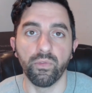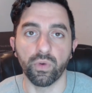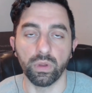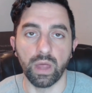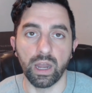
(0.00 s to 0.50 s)

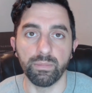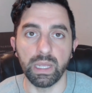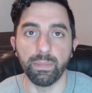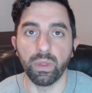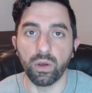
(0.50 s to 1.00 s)
for a lot of
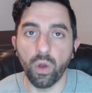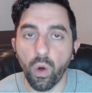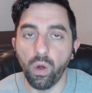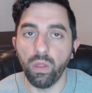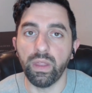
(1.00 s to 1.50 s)
people, and
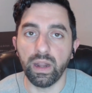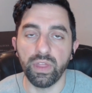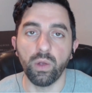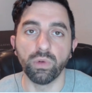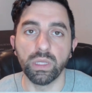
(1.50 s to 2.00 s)
all of that I
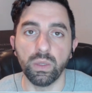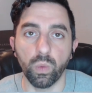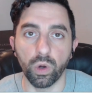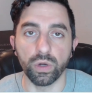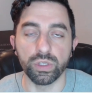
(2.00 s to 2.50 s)
think really
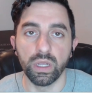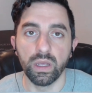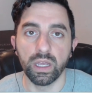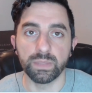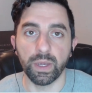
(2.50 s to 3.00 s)
worked,
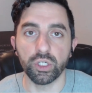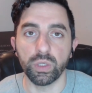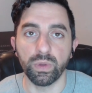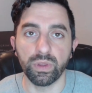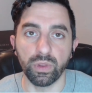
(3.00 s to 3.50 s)

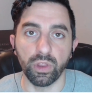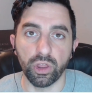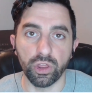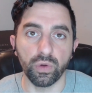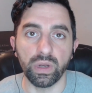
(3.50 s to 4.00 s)
especially within the
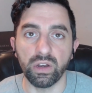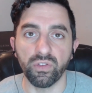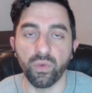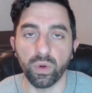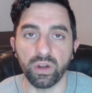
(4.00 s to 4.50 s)
30 to
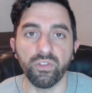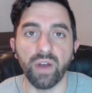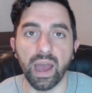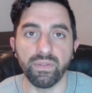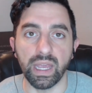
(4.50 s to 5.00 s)

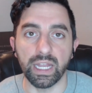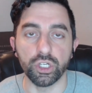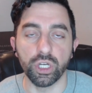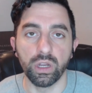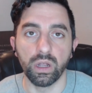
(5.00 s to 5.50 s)
45
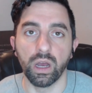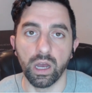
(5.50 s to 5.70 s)
age